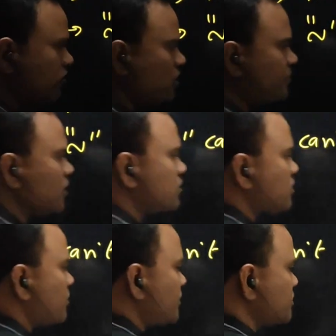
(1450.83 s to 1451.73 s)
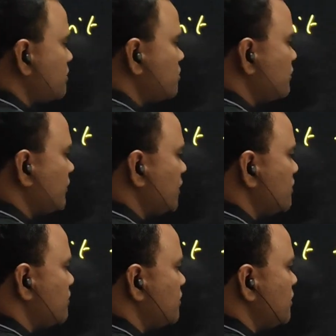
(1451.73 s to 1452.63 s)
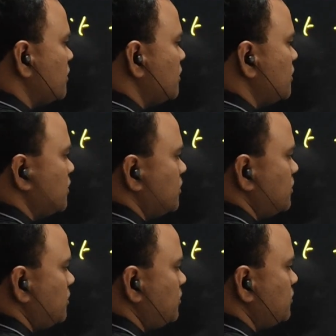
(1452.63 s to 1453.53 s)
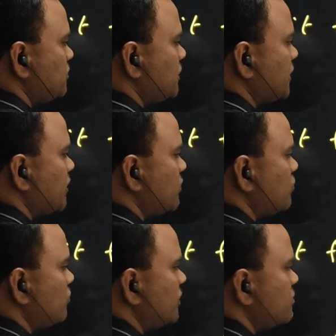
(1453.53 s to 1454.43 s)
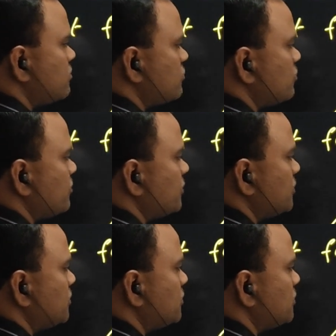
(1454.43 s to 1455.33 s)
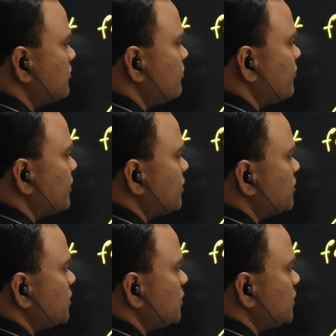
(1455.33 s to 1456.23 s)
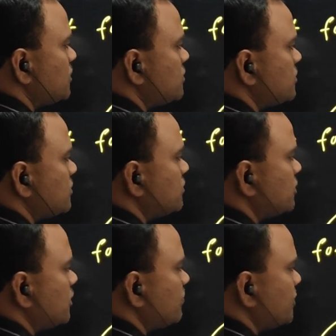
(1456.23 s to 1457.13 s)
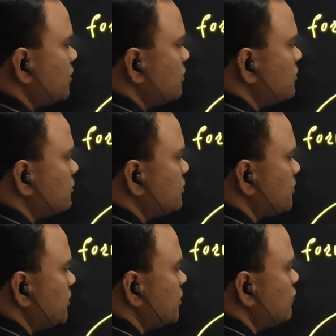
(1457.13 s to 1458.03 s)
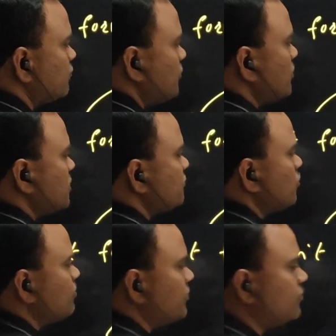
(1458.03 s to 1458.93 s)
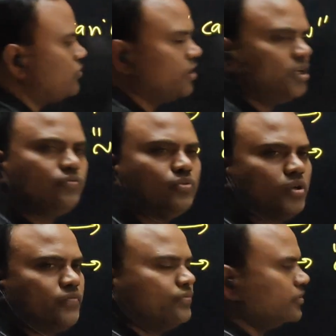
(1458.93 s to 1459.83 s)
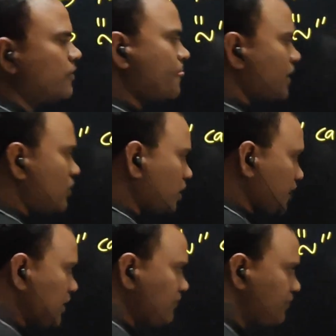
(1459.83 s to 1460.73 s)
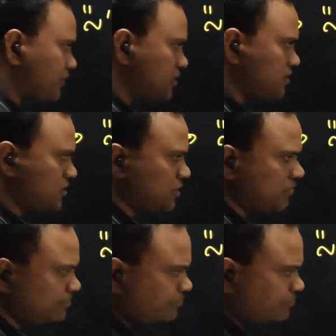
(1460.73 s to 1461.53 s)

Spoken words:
which orbitals are present? 1s. Second, 2s, 2p. Third, 3s, 3p, 3d. 4s, 4p, 4d, 4f. Okay, in first